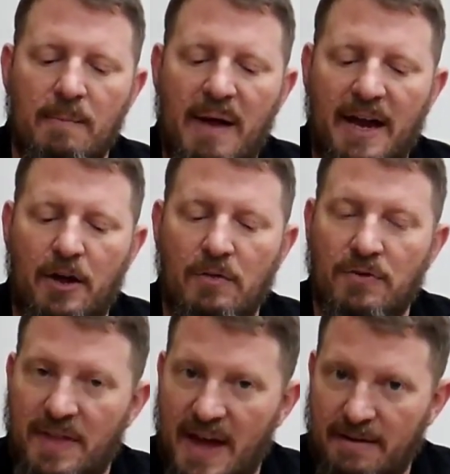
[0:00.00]
back
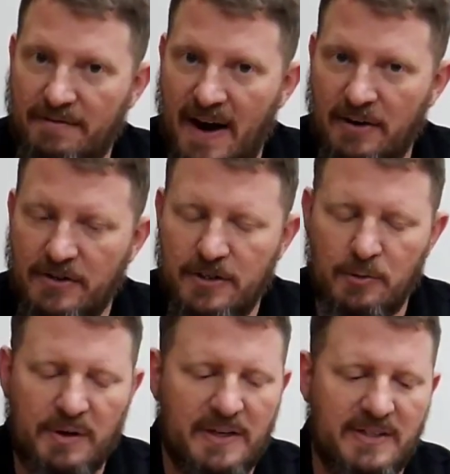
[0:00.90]
over that
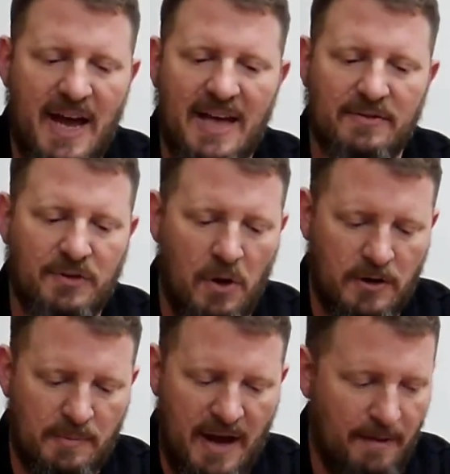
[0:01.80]
Firesteel, because guys have
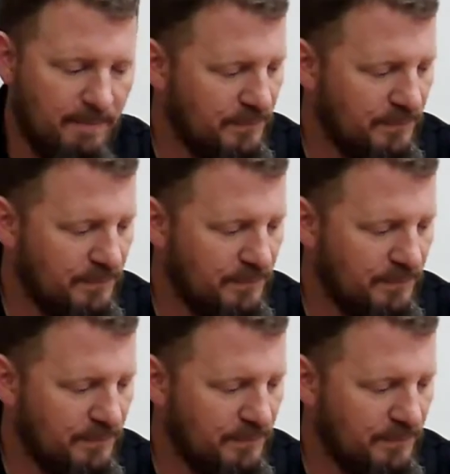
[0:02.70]
talked about